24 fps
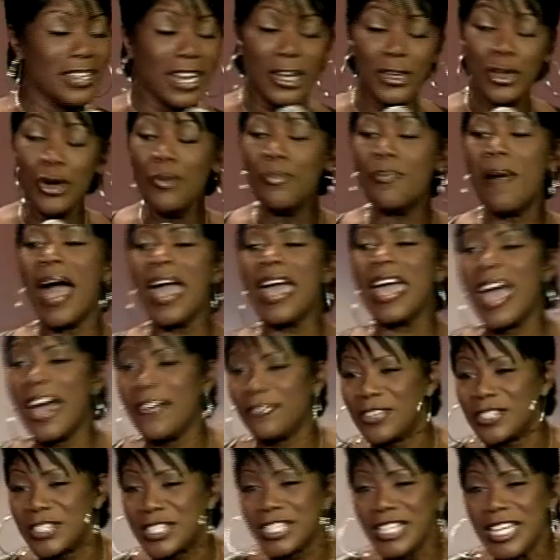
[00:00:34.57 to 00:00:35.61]
Now you might
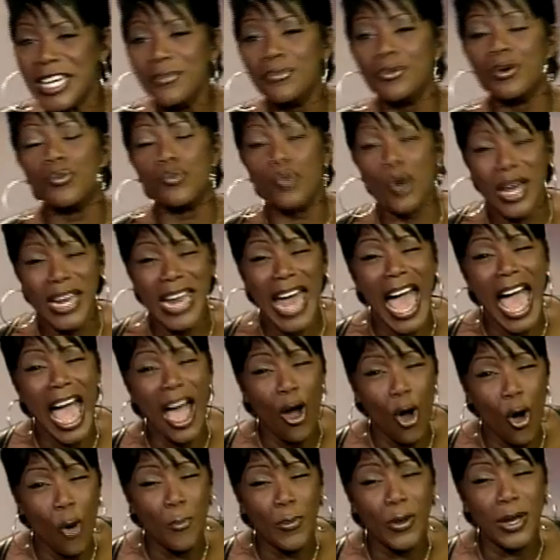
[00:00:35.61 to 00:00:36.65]
have to sleep with one
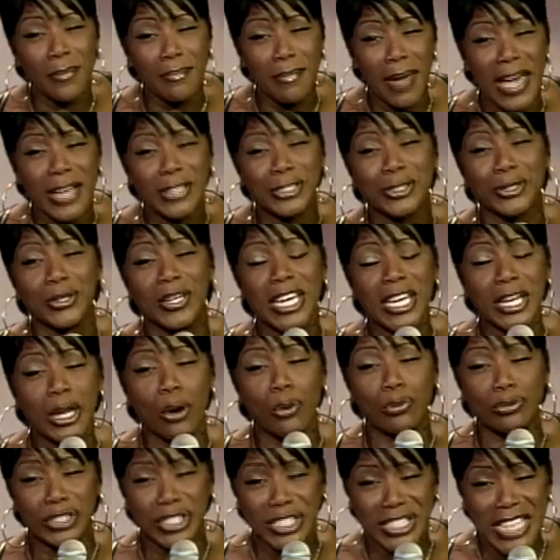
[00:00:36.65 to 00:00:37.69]
eye open to make sure he
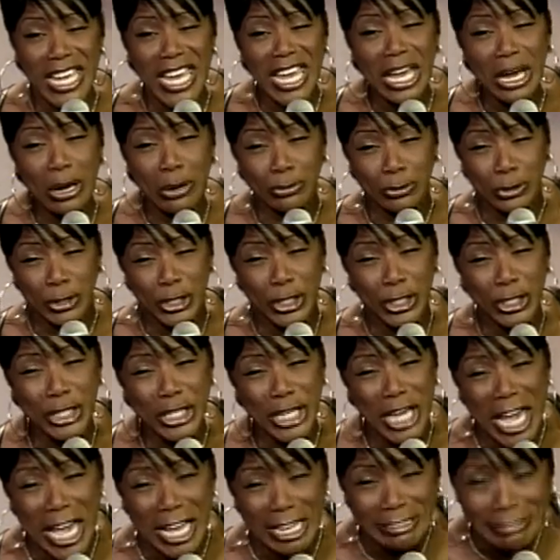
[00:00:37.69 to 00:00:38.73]
don't steal
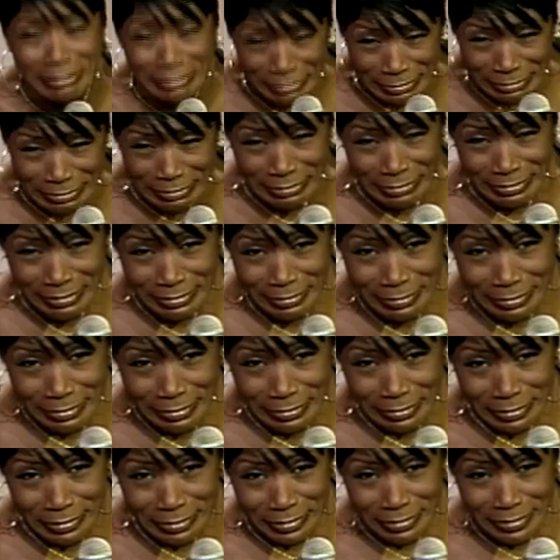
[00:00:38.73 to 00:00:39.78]
shit.
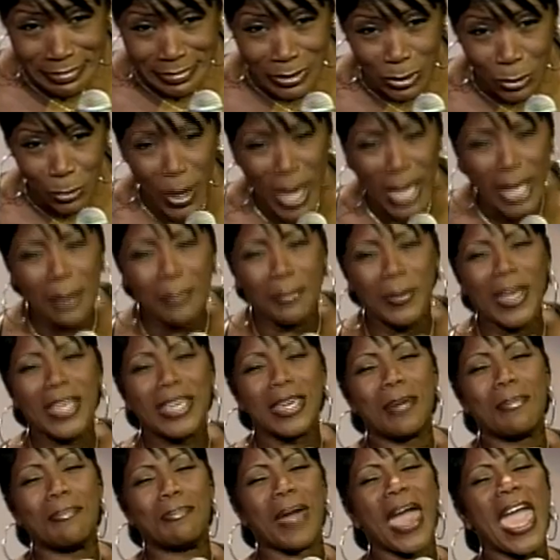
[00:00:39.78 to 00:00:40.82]
Wake up
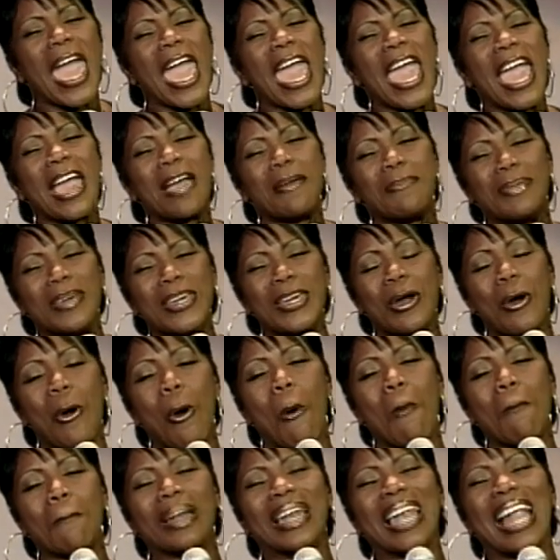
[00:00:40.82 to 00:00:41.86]
in your bed, be
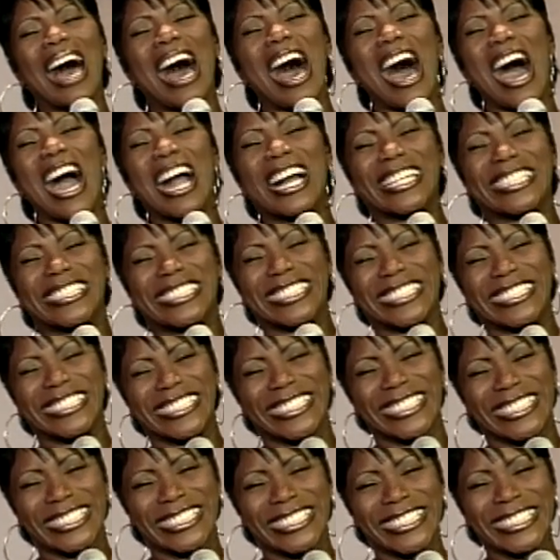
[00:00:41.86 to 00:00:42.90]
on
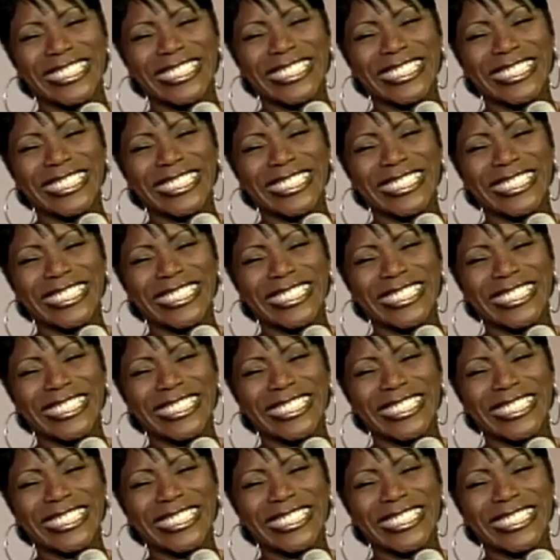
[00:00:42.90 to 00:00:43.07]
blocks.